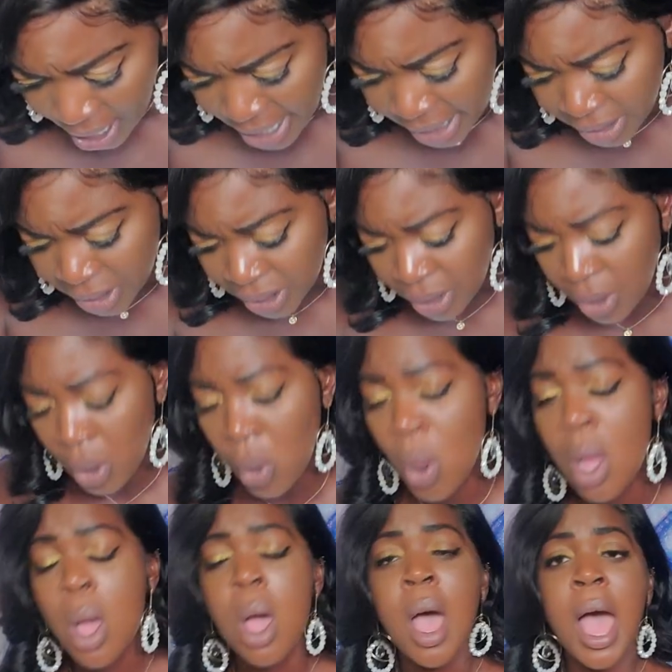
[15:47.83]
And so
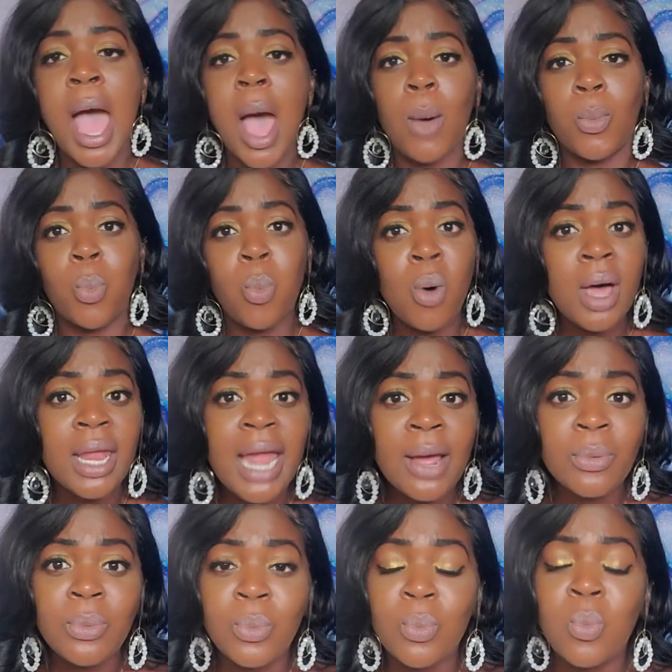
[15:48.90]

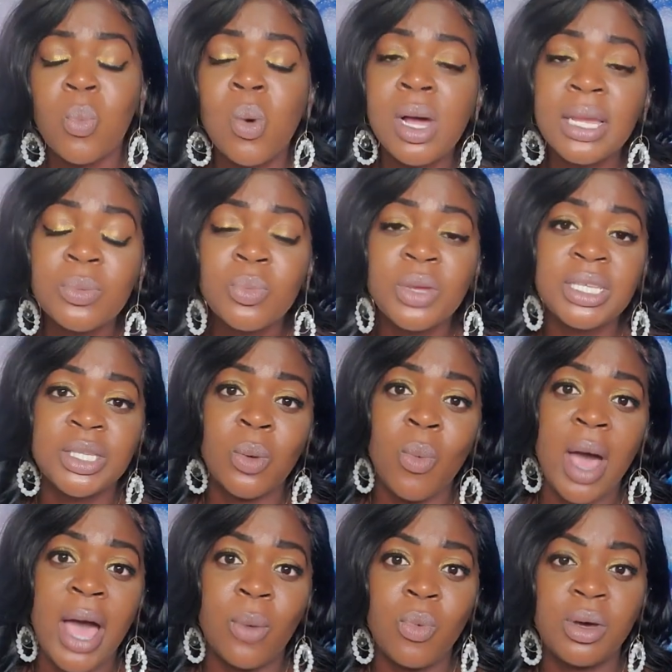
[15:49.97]
one reason
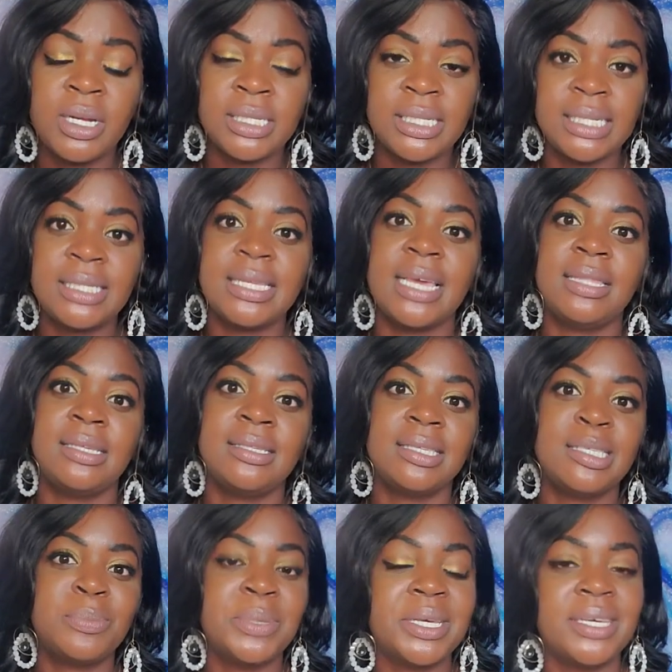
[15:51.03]
why I wanted to say this
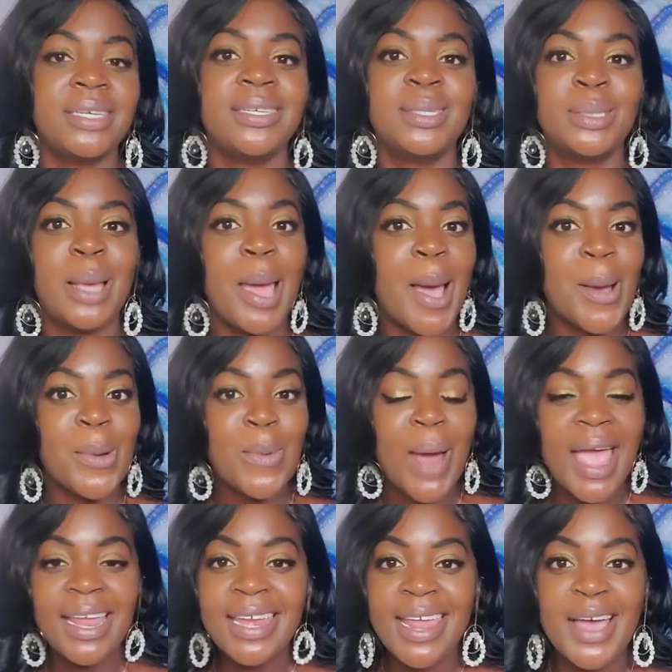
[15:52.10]
is because
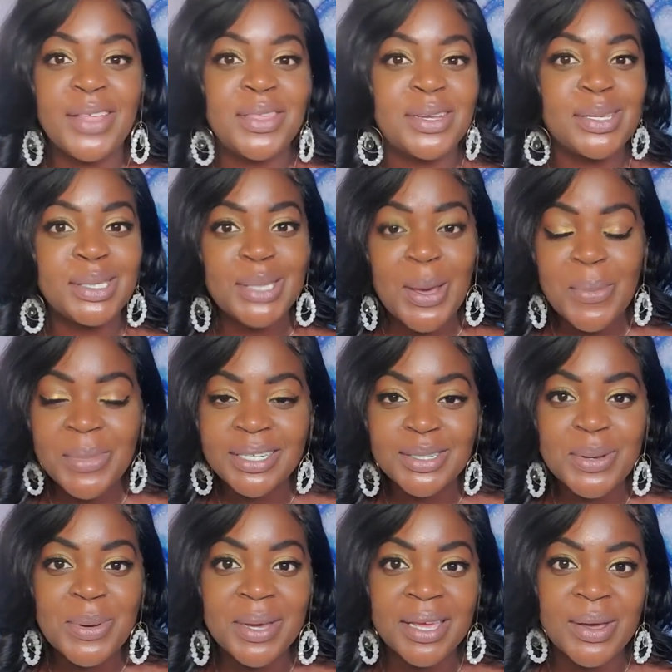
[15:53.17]
right now there's so much
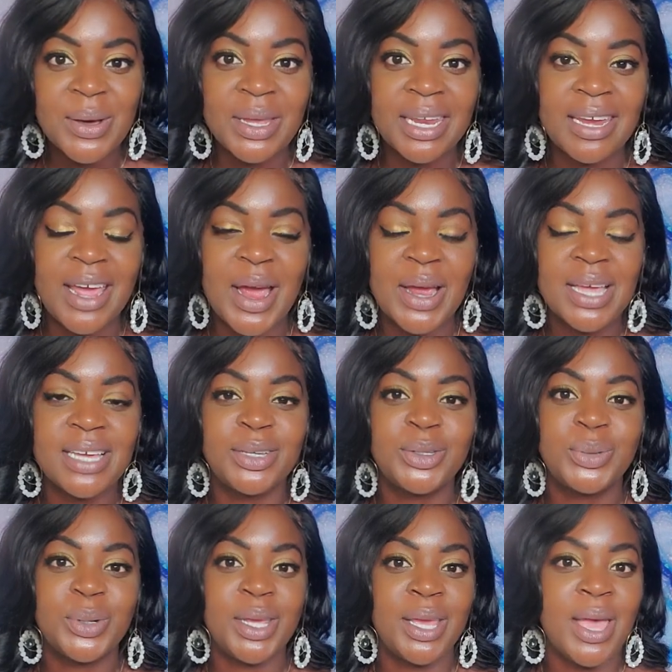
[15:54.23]
going on in our
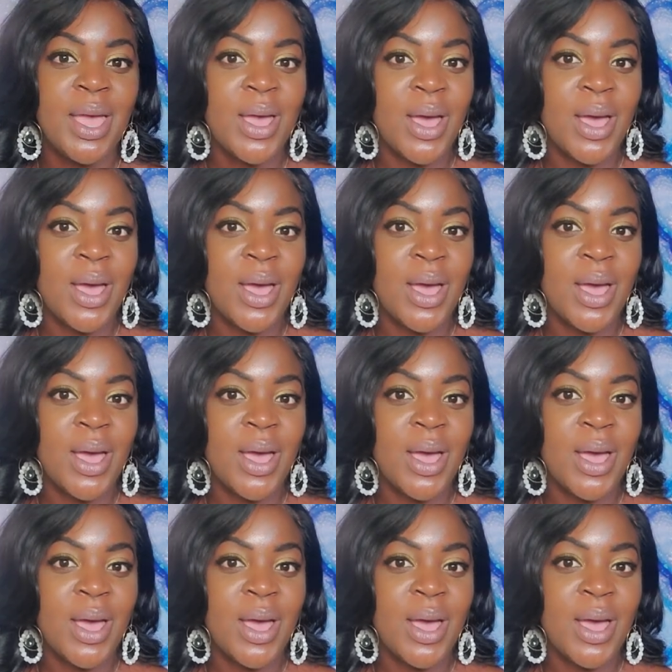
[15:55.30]
country.